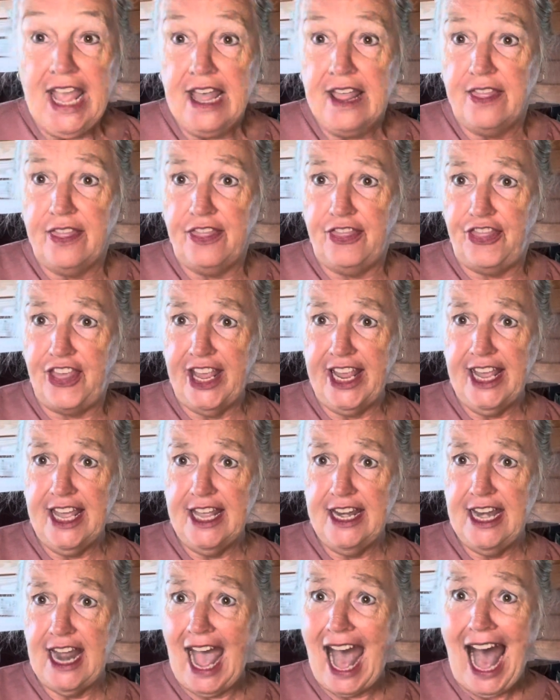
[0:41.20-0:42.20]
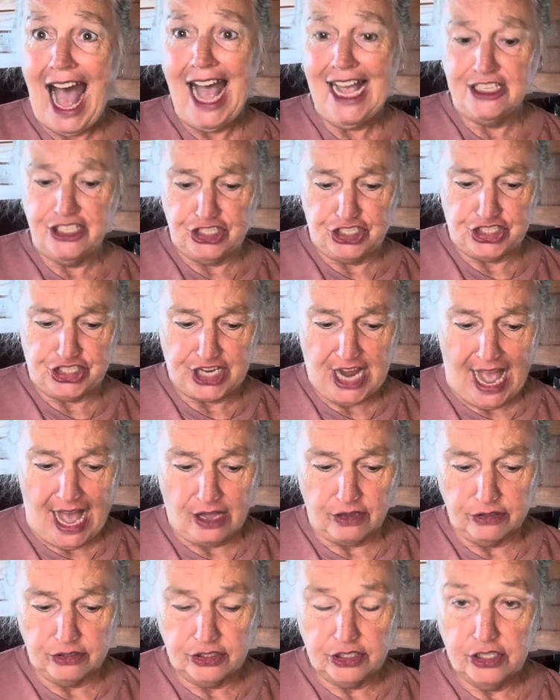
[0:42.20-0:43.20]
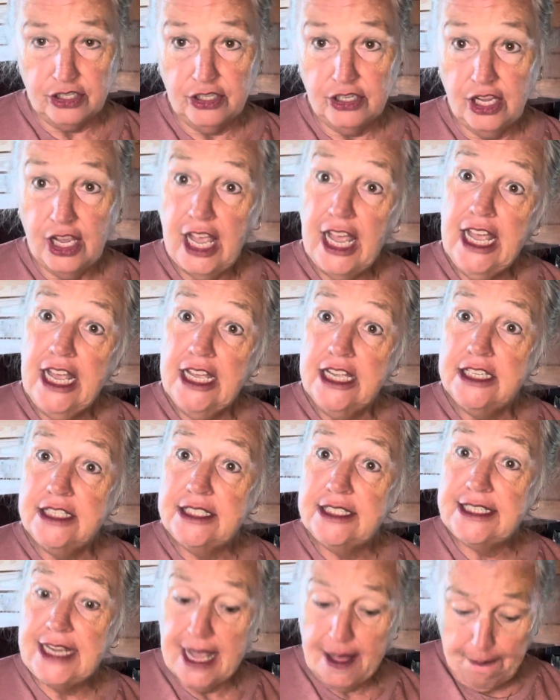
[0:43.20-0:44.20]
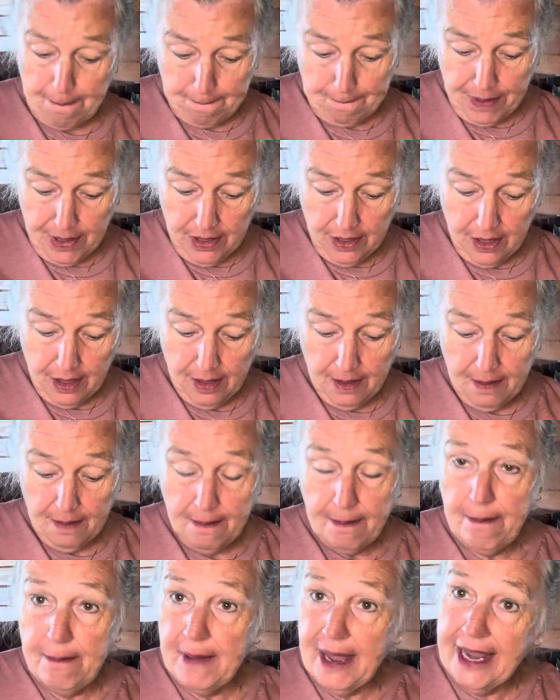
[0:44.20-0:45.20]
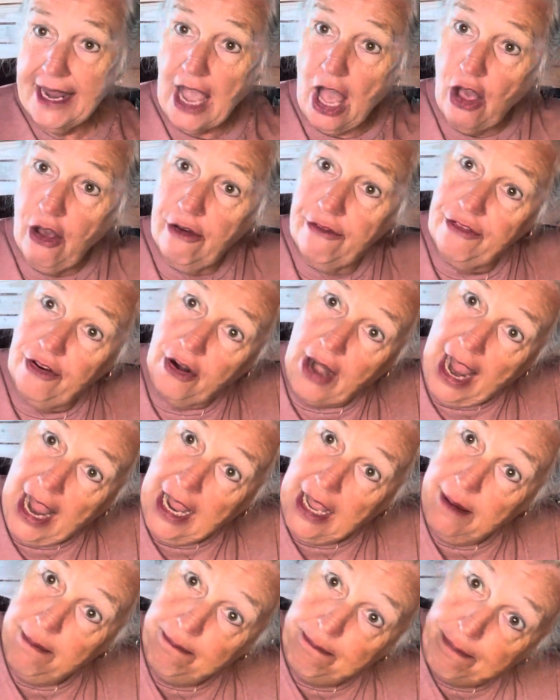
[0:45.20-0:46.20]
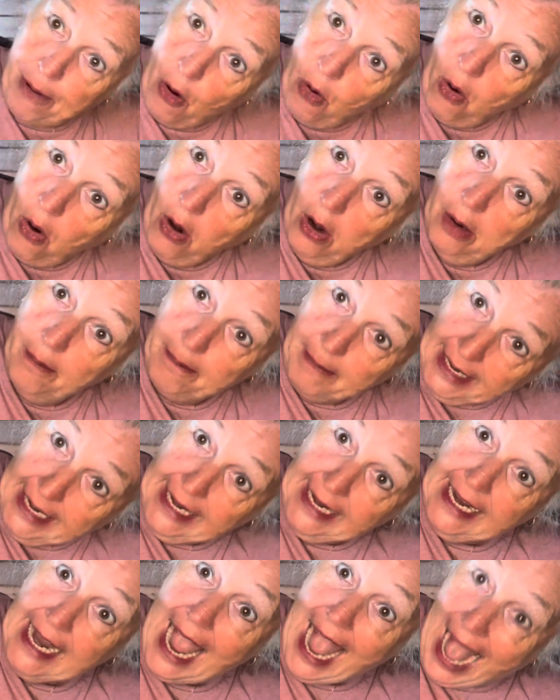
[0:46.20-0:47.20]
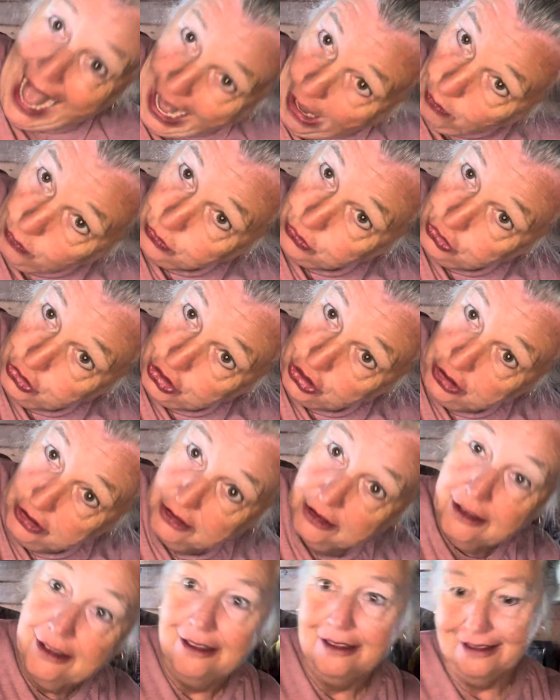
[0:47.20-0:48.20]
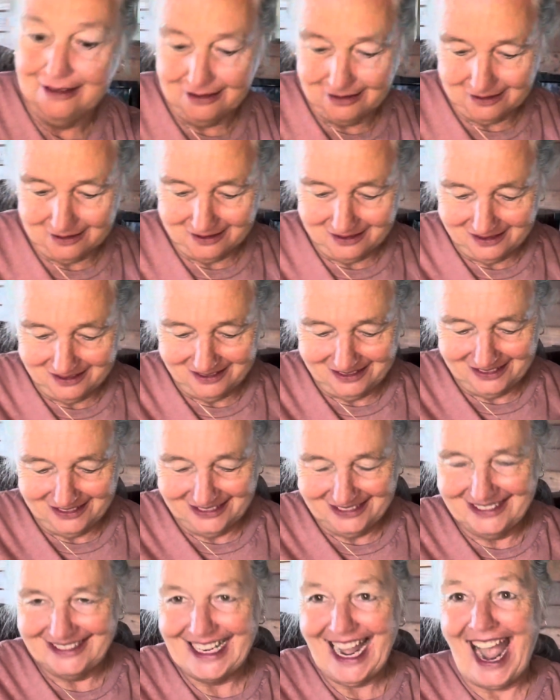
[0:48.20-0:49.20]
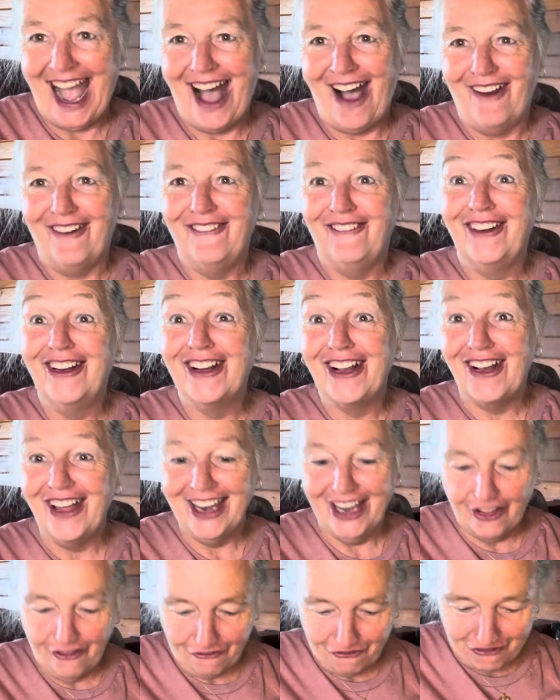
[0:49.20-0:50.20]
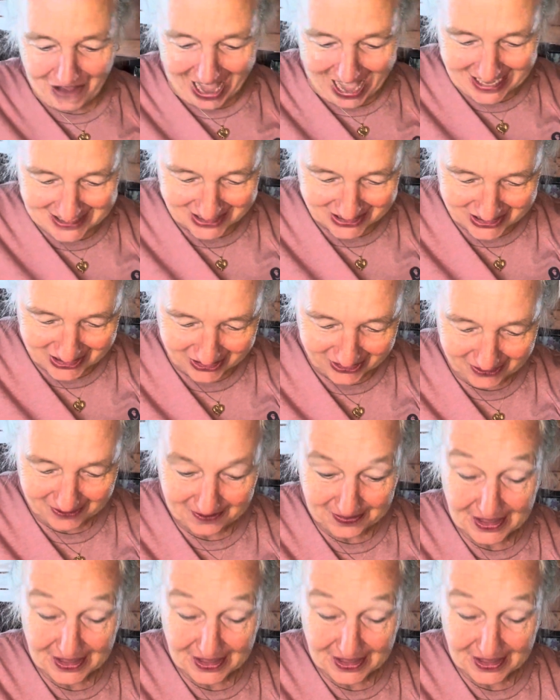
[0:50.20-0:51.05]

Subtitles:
then I shout, tip me over and pour me out. Now, we'll go a little faster.